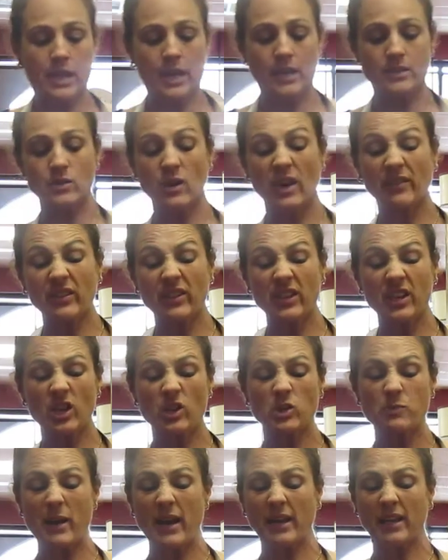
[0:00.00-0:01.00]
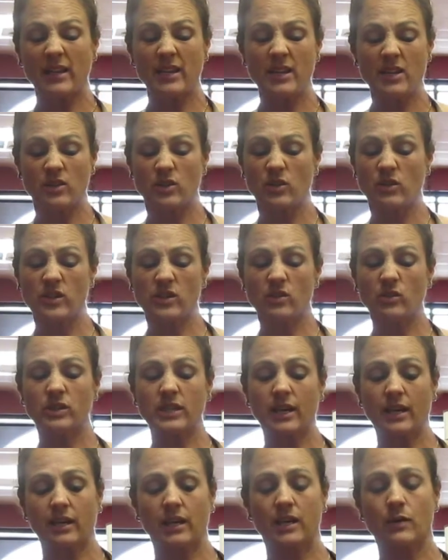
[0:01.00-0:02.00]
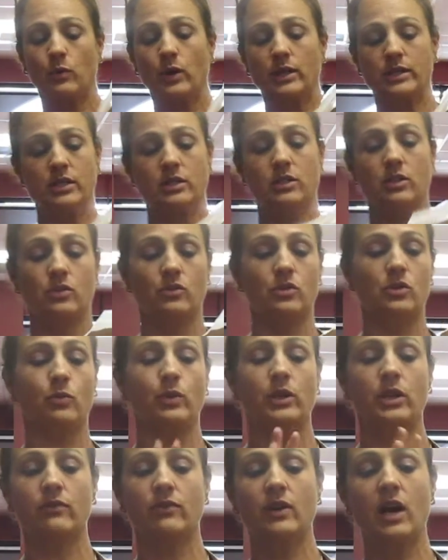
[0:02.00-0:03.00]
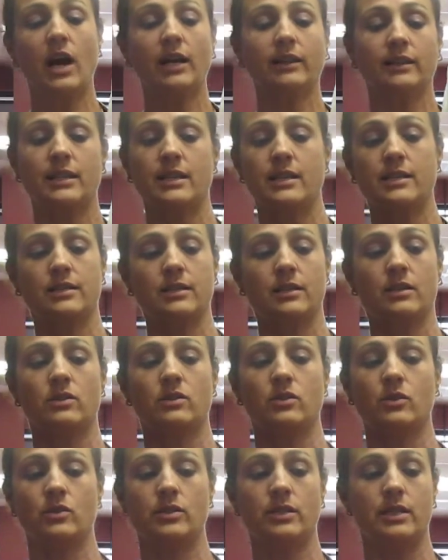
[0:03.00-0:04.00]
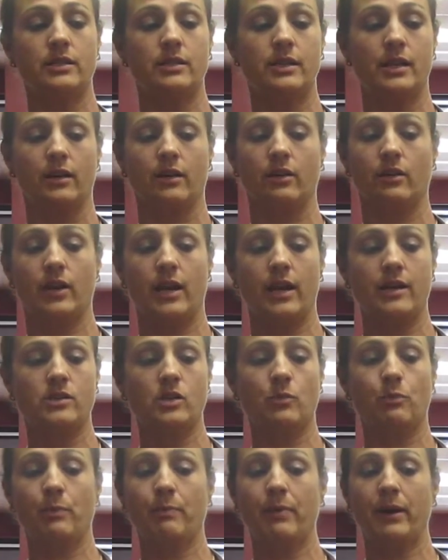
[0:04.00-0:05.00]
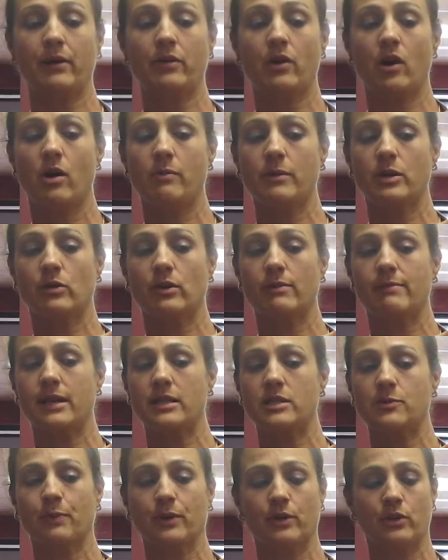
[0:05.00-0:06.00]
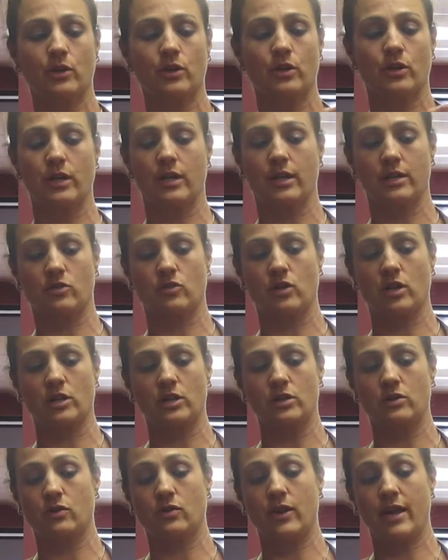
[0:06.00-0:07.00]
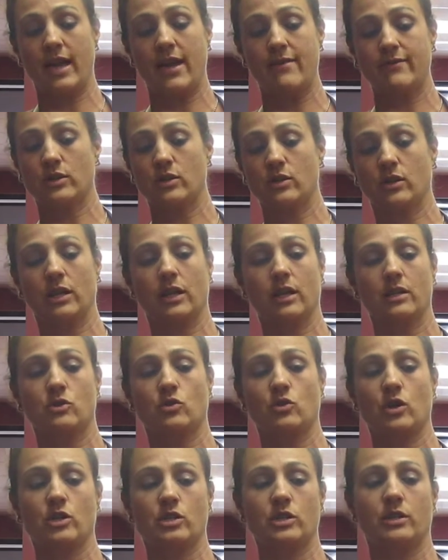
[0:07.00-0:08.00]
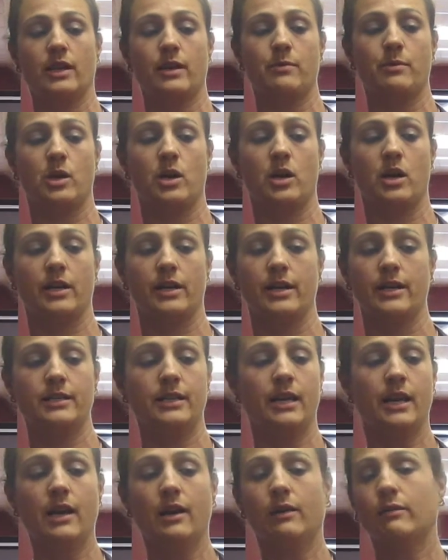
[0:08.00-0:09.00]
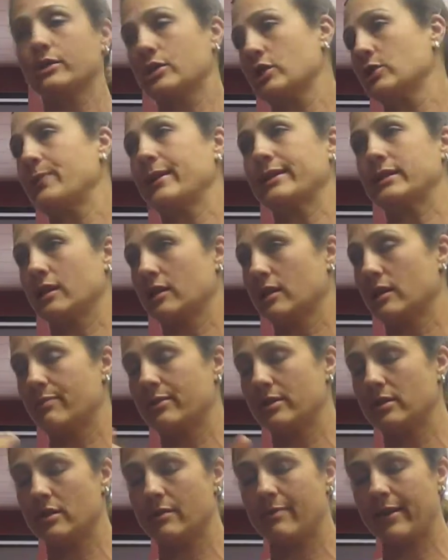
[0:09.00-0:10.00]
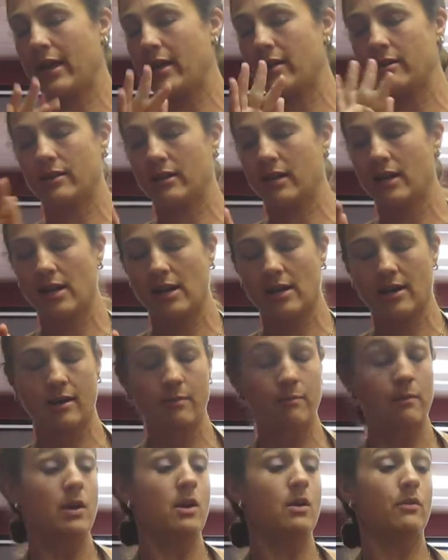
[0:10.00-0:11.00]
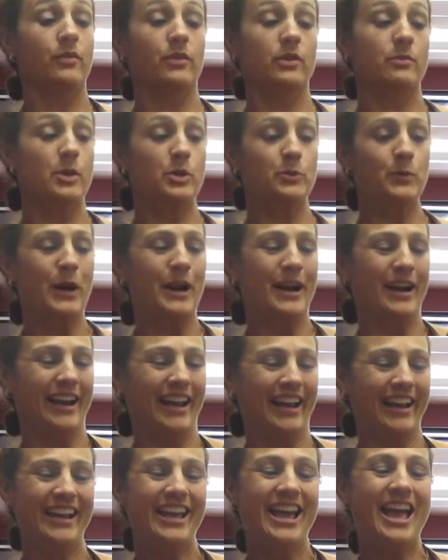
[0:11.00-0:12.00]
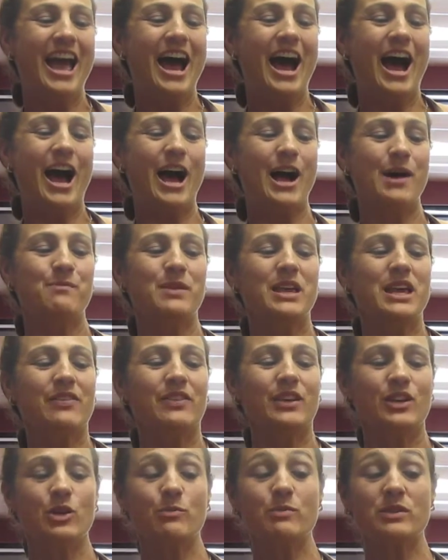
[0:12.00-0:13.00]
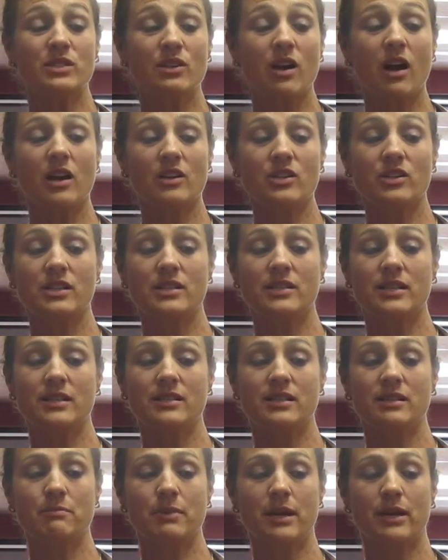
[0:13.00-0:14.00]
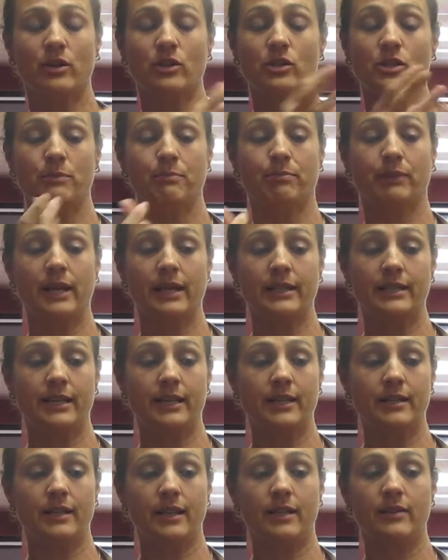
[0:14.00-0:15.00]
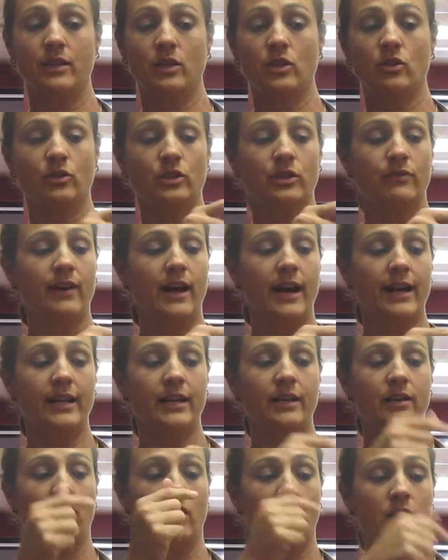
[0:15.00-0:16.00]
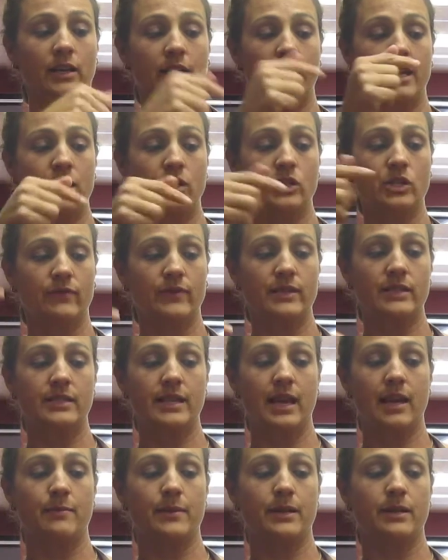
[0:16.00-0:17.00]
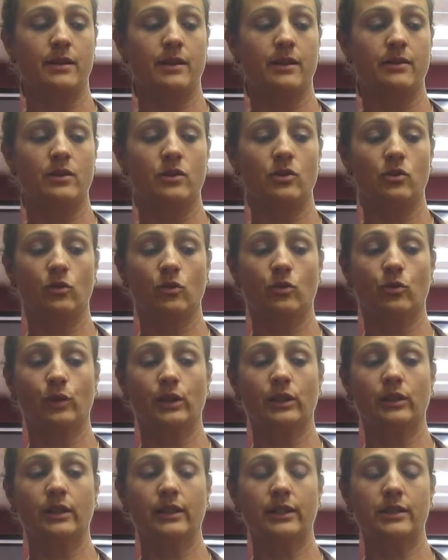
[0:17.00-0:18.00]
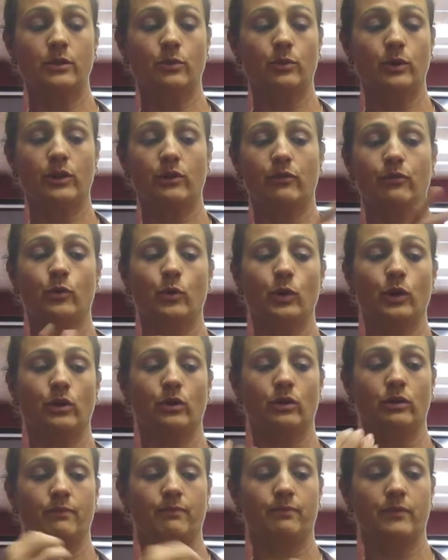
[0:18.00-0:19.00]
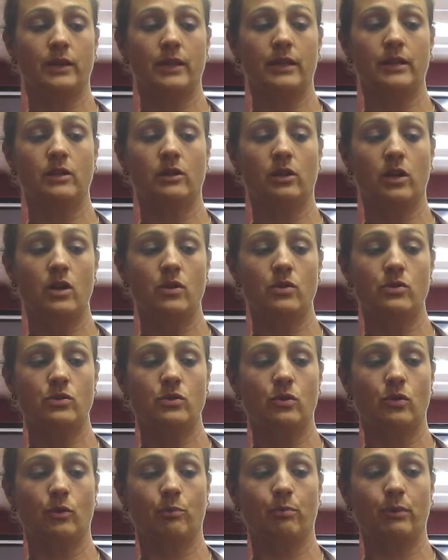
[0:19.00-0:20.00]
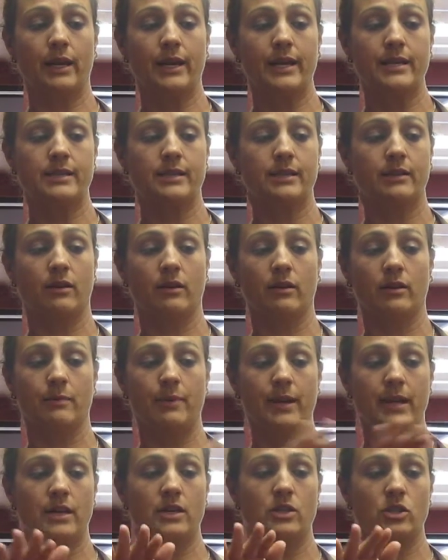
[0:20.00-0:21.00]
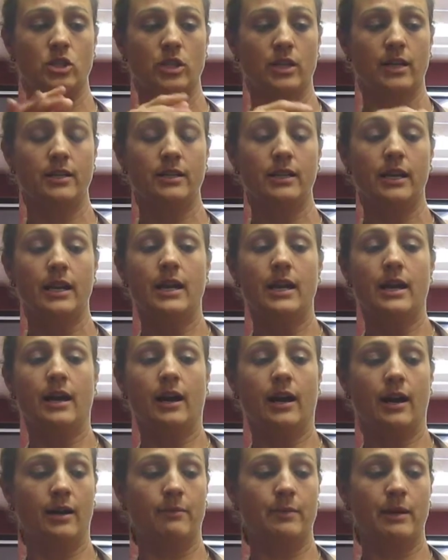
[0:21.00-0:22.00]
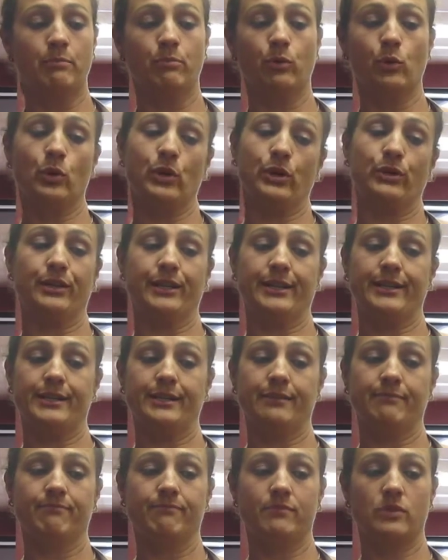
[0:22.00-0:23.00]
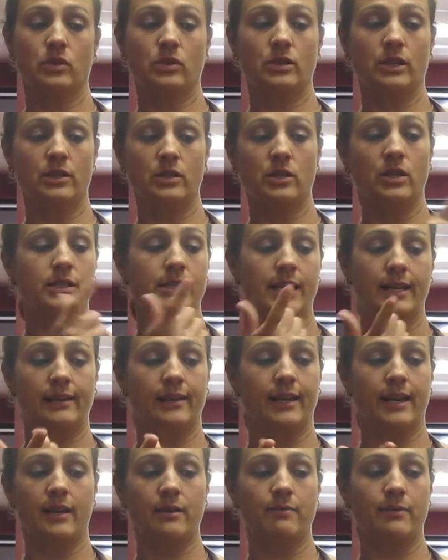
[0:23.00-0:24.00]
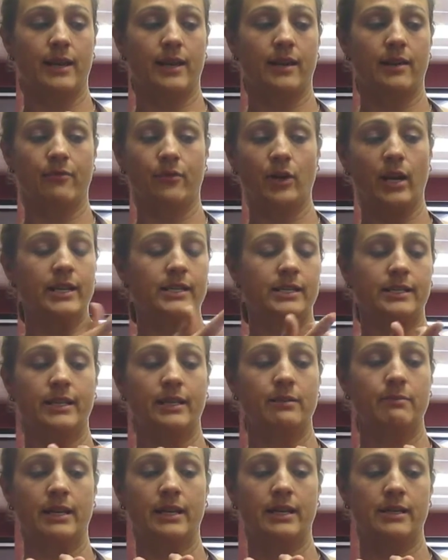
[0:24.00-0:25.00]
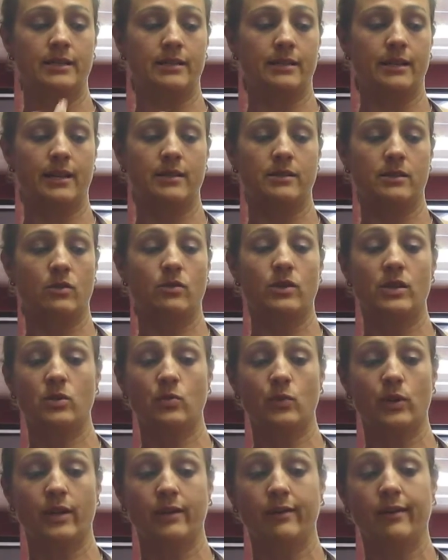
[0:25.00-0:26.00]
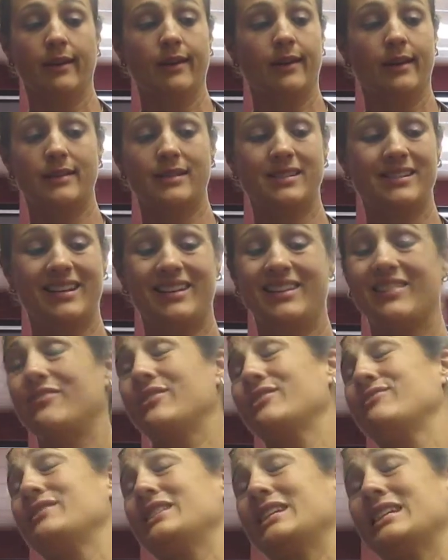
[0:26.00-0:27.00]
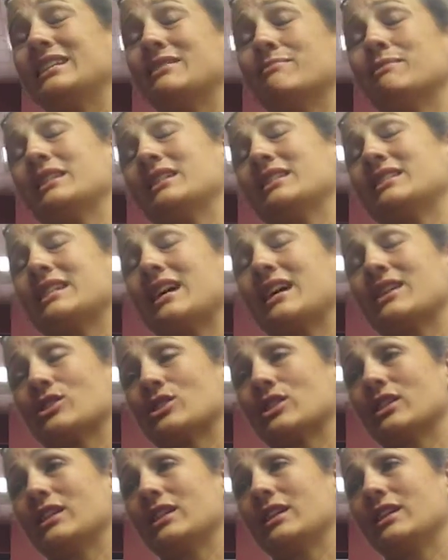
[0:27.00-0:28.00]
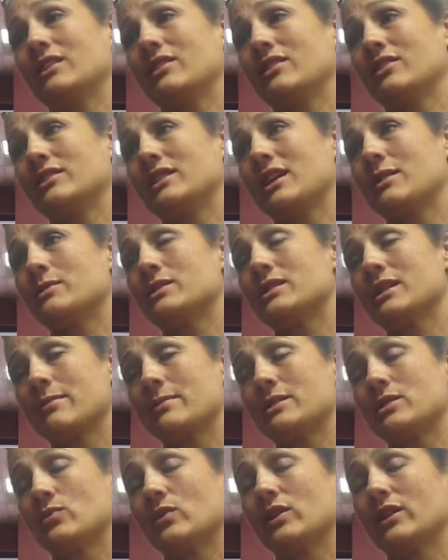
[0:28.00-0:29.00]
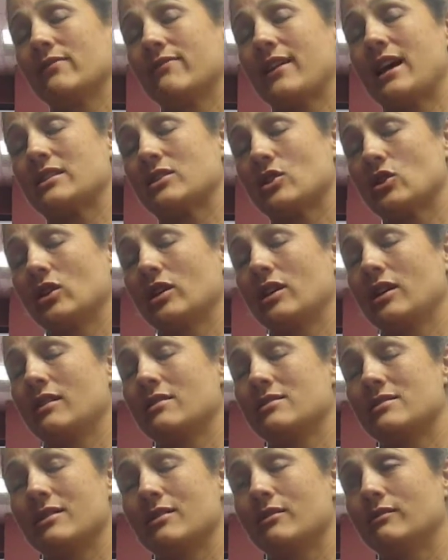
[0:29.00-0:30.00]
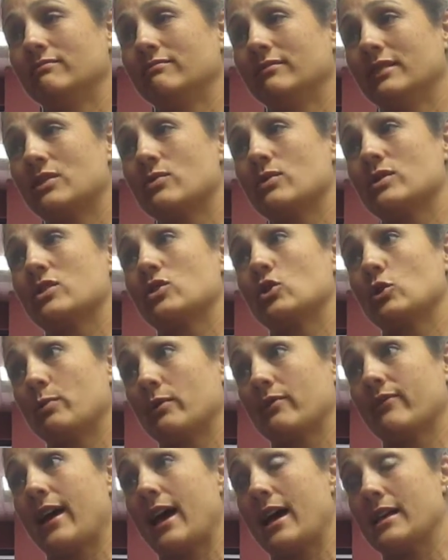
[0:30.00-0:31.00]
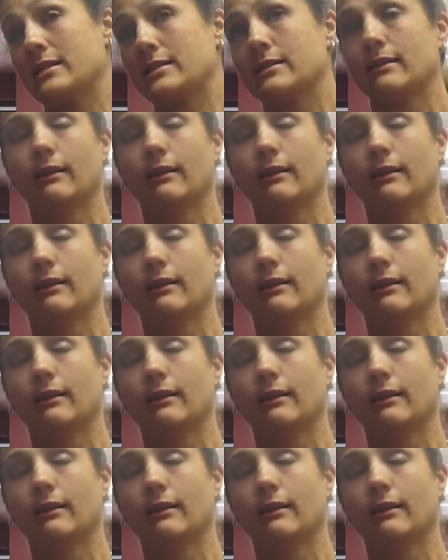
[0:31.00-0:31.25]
And so everything goes back in here. So this will tell you what to do. So when you've got this, and so it says here, okay, so prepare the almond green beans per the cooking instructions. So they have a cooking instruction label on it, which is basically put in the pan and heat up for the most part. Then you massage the seasoned butter to blend it, and then you'll divide it on each of the salmon, and then you'll grill it with a foil lid closed, or place it on the baking sheet and broil it. So it tells you exactly how to make it for 8 to 10 minutes. And so this one is 10 to 15 minutes actually to get it on the table. Salmon's really fast cooking, so this one's super fast.